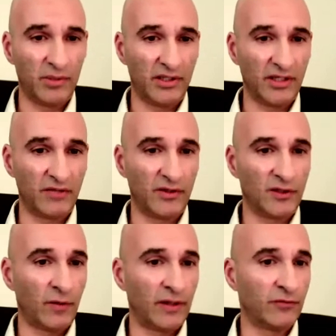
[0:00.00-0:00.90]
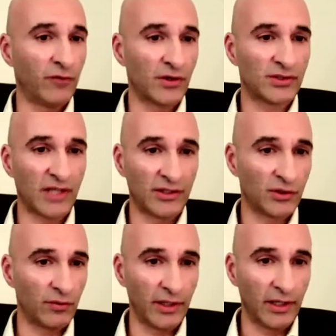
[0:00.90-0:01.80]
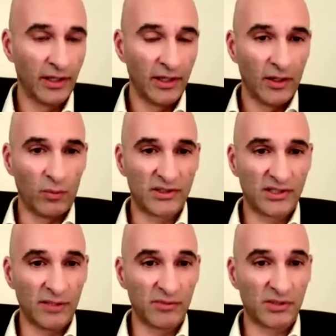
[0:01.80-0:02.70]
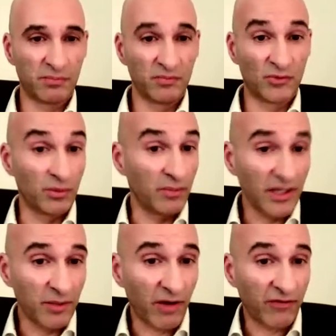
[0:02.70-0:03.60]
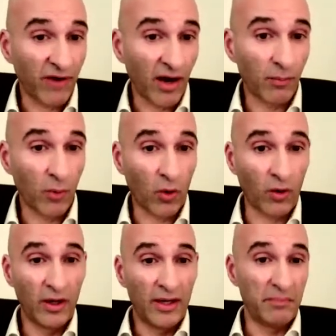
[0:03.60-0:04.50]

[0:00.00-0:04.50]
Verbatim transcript: I believe, in the 21st century, which seems to me by far more